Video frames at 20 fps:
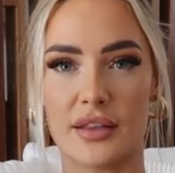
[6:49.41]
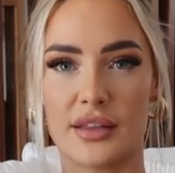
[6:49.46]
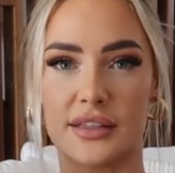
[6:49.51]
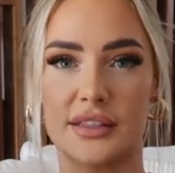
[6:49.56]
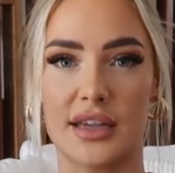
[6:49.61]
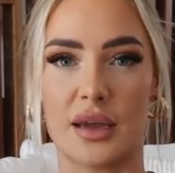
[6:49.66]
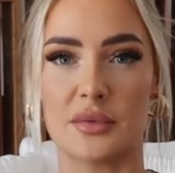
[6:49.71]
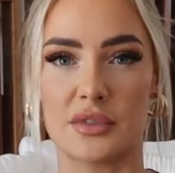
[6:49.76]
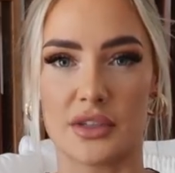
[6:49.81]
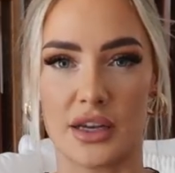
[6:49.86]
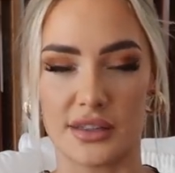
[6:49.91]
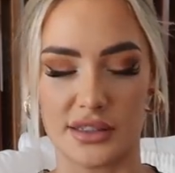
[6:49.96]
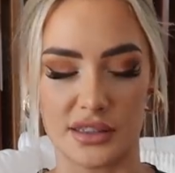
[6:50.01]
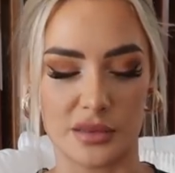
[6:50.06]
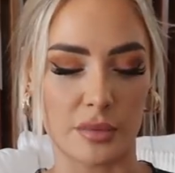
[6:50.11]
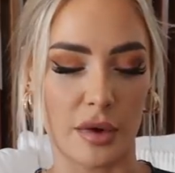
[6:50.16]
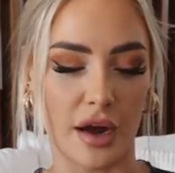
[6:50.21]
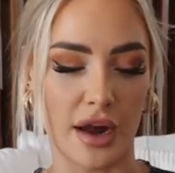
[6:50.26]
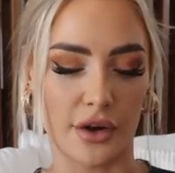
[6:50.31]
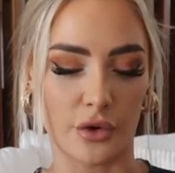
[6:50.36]
the same size
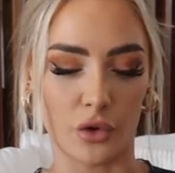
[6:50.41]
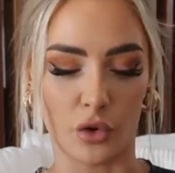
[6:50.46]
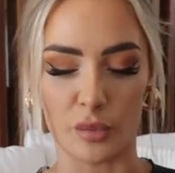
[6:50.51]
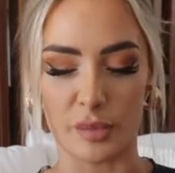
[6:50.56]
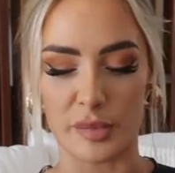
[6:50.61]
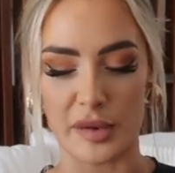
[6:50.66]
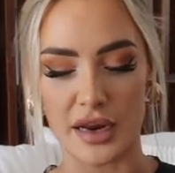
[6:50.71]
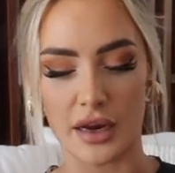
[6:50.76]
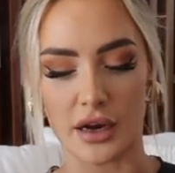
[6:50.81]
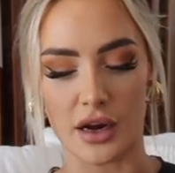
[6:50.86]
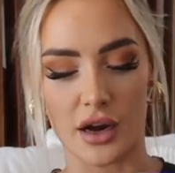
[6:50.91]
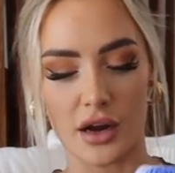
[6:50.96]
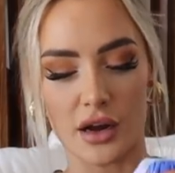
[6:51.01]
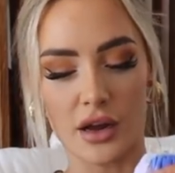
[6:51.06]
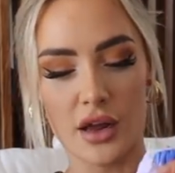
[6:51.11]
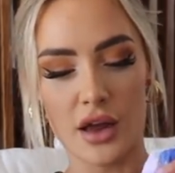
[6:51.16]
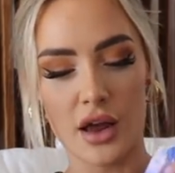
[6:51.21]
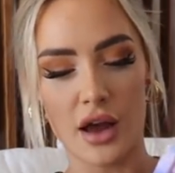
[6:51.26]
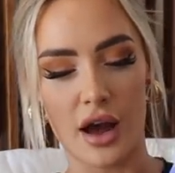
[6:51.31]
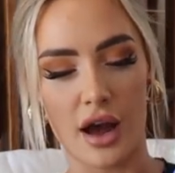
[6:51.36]
as mine or
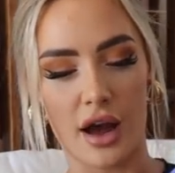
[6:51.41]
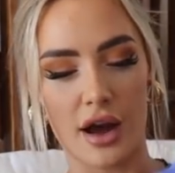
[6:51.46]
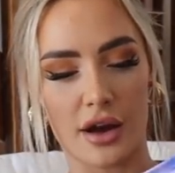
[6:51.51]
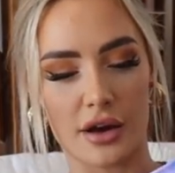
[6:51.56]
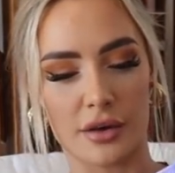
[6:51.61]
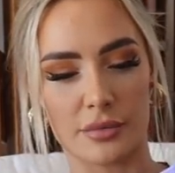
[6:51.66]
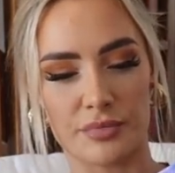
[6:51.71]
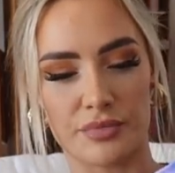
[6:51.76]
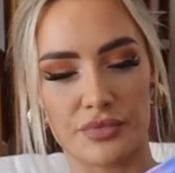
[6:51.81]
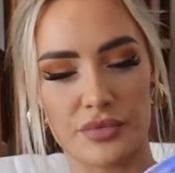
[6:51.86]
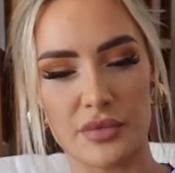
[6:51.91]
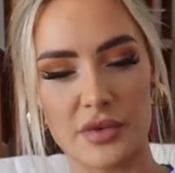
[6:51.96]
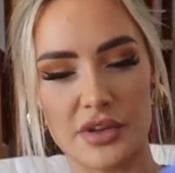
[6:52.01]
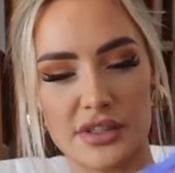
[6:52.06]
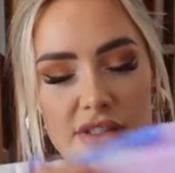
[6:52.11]
bigger um,